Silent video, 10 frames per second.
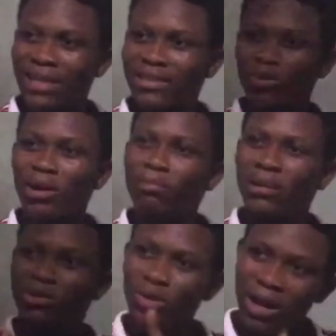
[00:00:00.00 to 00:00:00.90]
there is
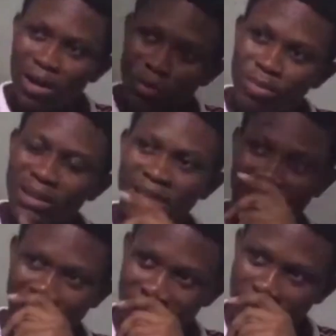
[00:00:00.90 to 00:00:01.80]
one particular
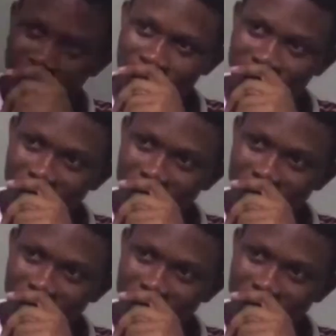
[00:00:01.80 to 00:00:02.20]
company in Ghana,